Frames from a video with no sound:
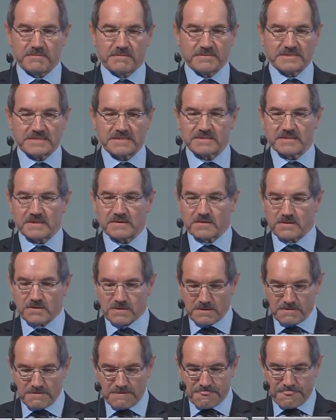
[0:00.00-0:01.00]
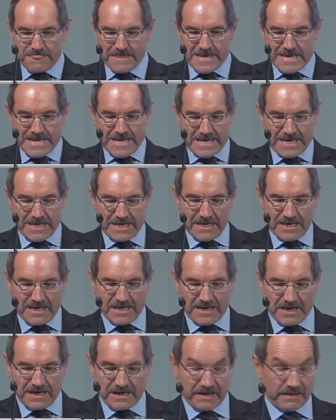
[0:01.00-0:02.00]
interesting for you all.
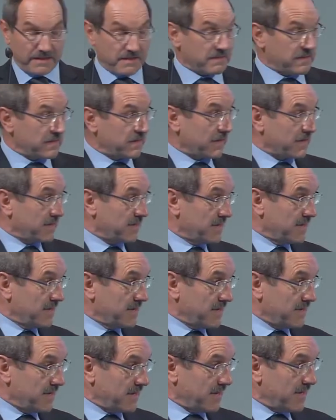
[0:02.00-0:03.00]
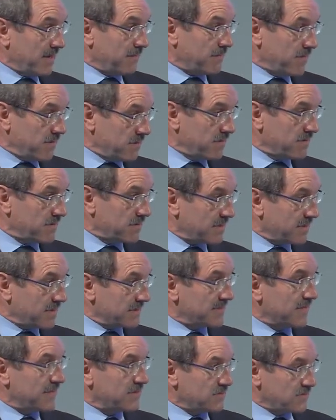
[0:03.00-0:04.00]
But before starting, I would
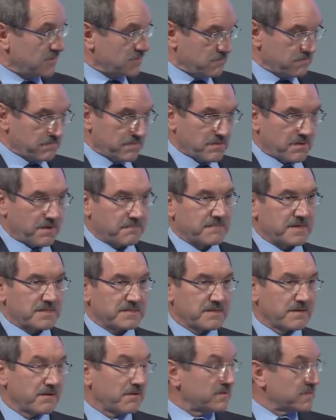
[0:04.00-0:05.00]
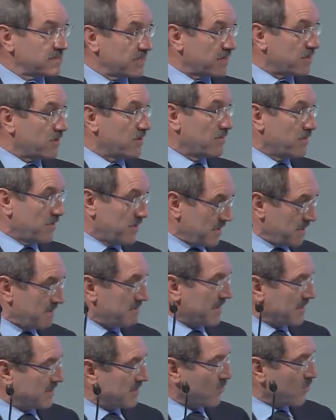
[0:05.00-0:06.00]
like to thank the
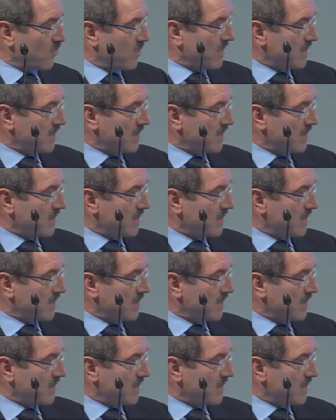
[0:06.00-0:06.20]
support